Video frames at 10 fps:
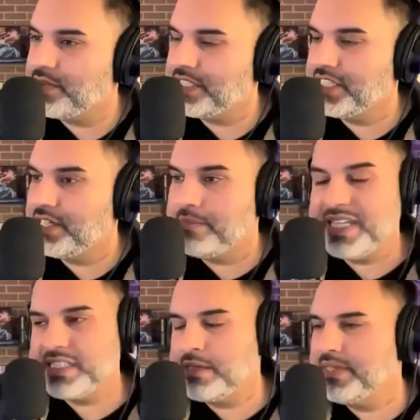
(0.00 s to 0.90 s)
another question
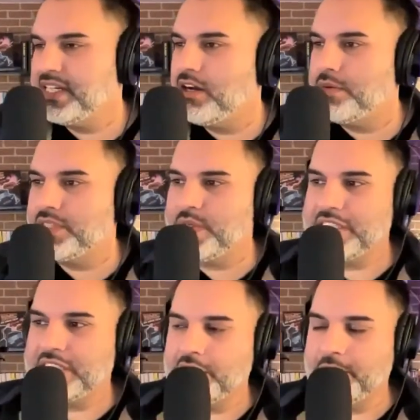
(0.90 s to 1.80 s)
here. Mike's coming in hot with the
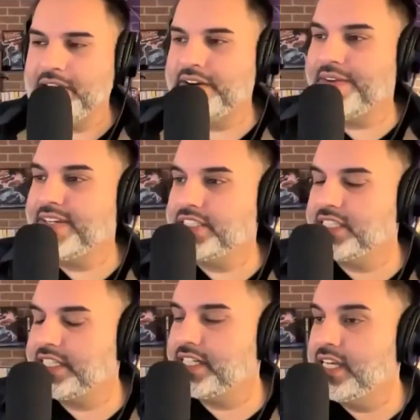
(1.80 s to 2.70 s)
questions, man. Great
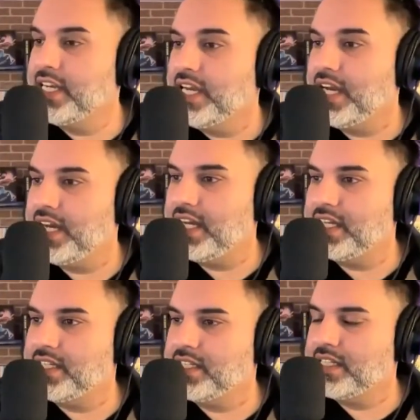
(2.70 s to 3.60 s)
questions here.
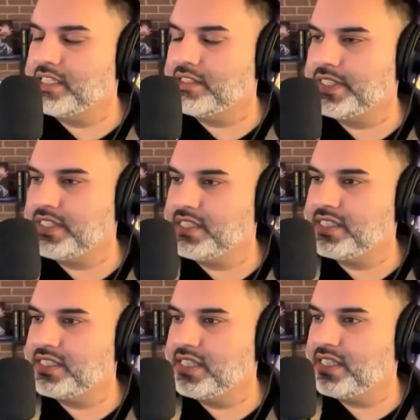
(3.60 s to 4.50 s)
His
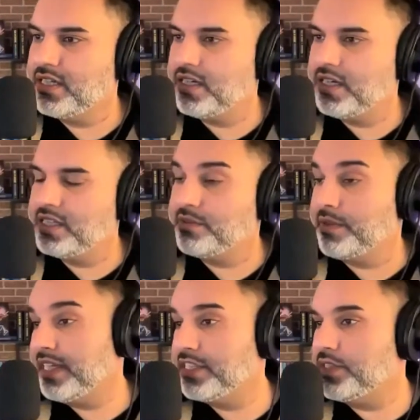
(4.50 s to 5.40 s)
questions is
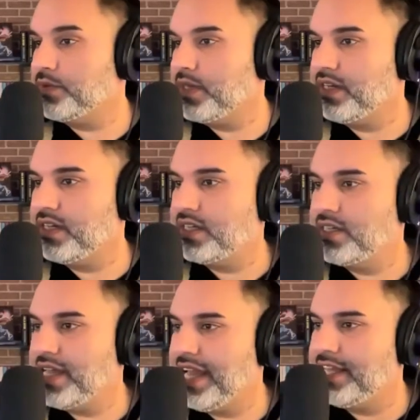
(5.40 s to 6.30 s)
related to
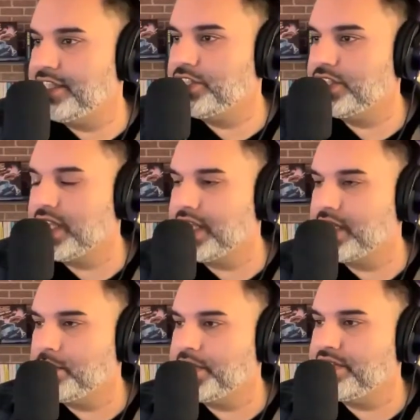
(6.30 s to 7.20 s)
edge and
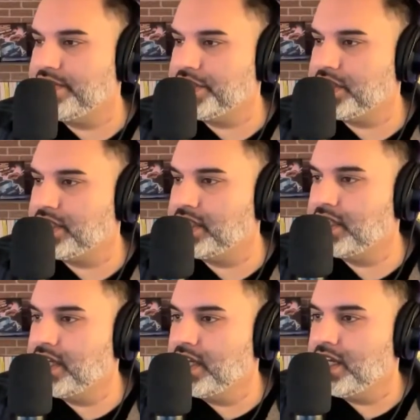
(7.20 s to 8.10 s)
computer vision.
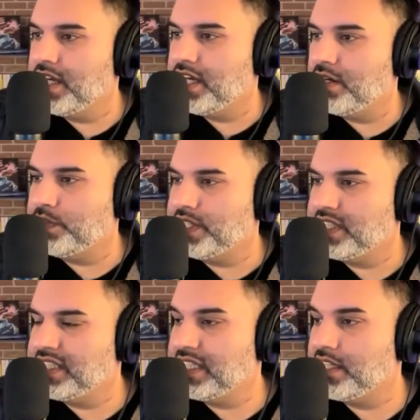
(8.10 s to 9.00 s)
We're
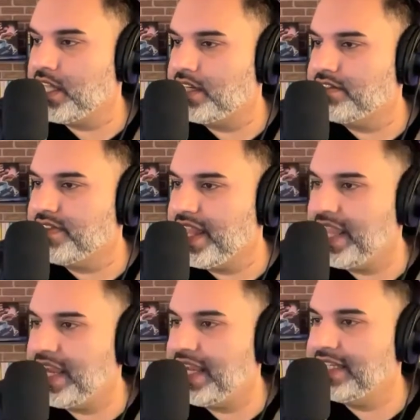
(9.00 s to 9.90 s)
seeing a lot of
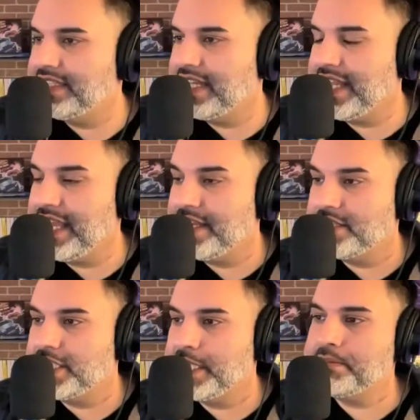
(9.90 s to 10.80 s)
AI dedicated
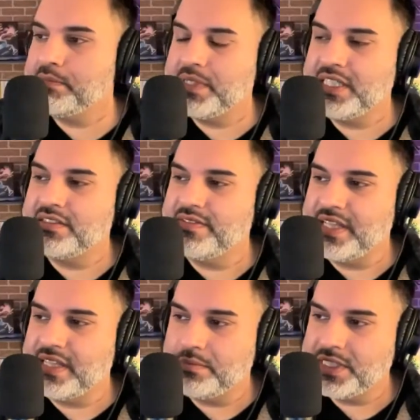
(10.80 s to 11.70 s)
chips being
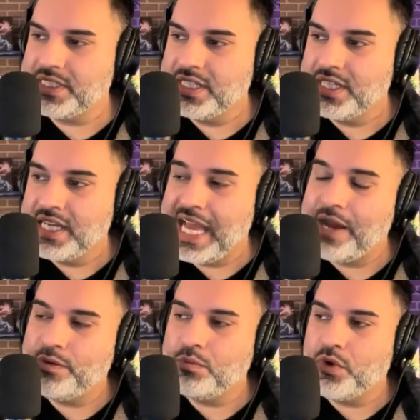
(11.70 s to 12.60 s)
developed.
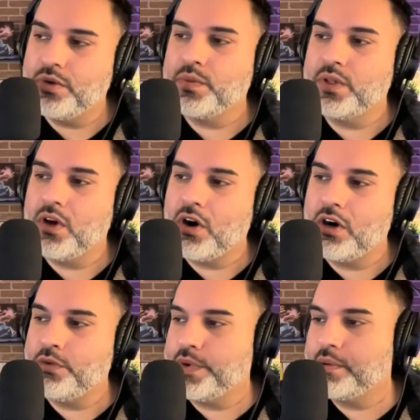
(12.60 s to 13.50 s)
How important will
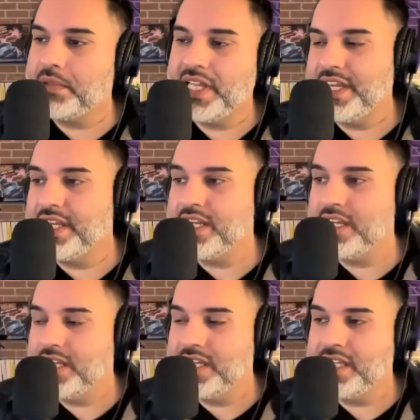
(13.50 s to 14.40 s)
hardware play
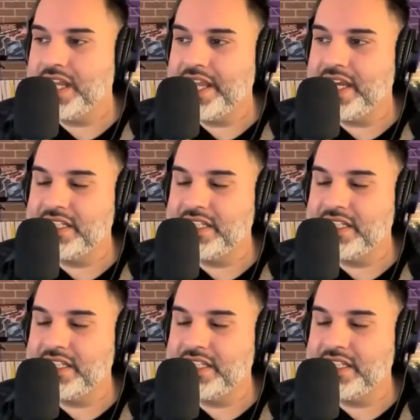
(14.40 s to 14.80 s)
in AI